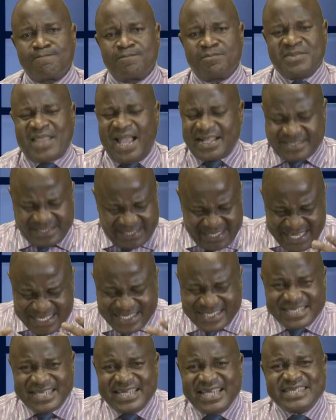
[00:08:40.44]
That
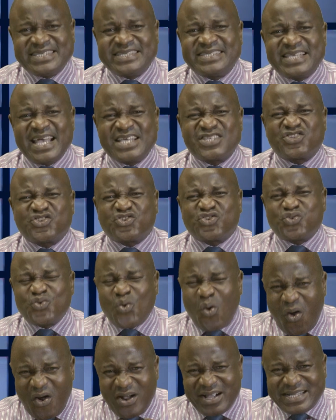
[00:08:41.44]
it is a
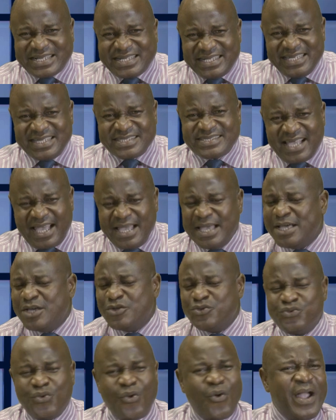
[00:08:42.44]
strong.
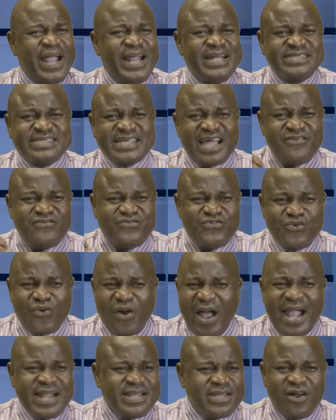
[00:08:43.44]
You interview
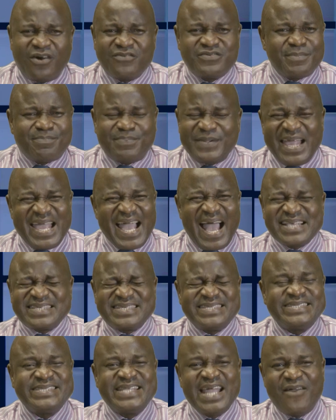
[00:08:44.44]
any of the
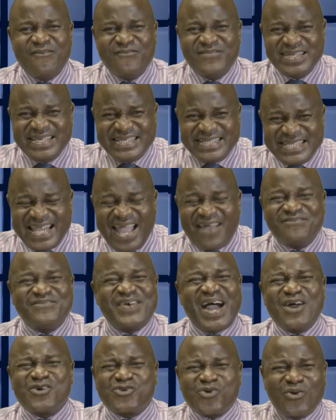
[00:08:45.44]
players, they will
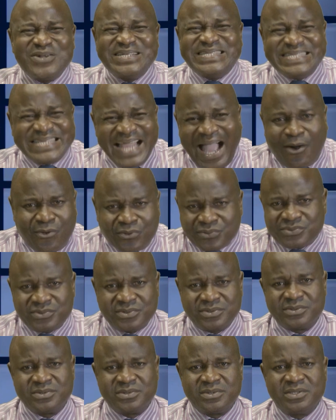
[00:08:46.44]
never run down.
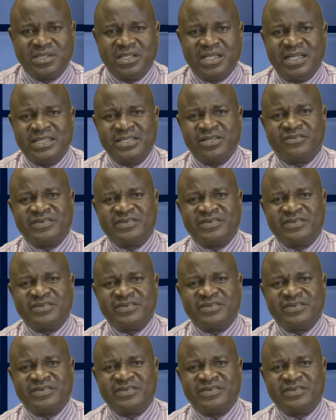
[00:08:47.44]
I